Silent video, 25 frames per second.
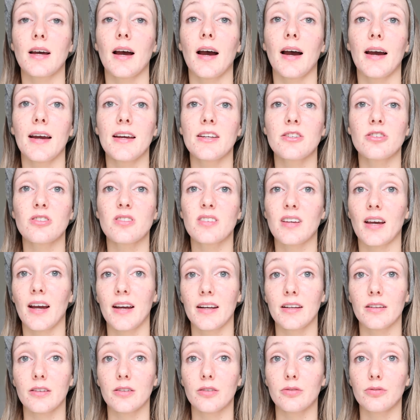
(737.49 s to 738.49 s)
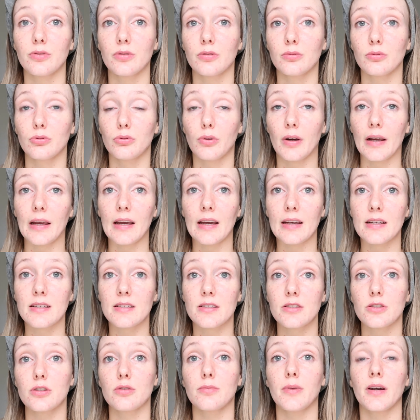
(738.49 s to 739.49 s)
I just kind of wing
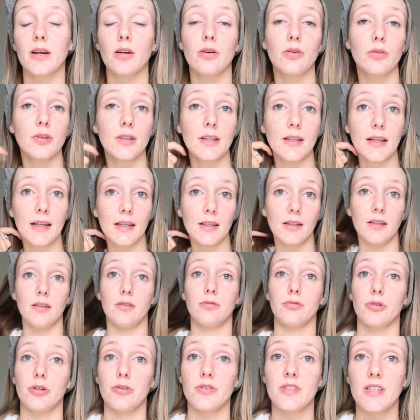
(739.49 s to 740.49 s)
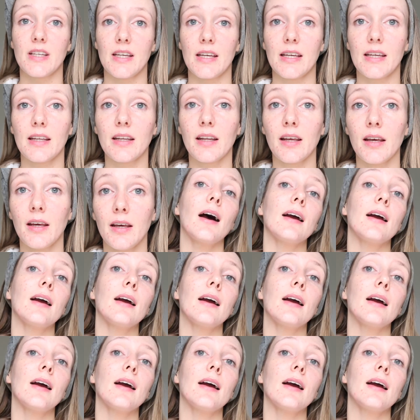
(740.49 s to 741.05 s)
it, do my own little routine.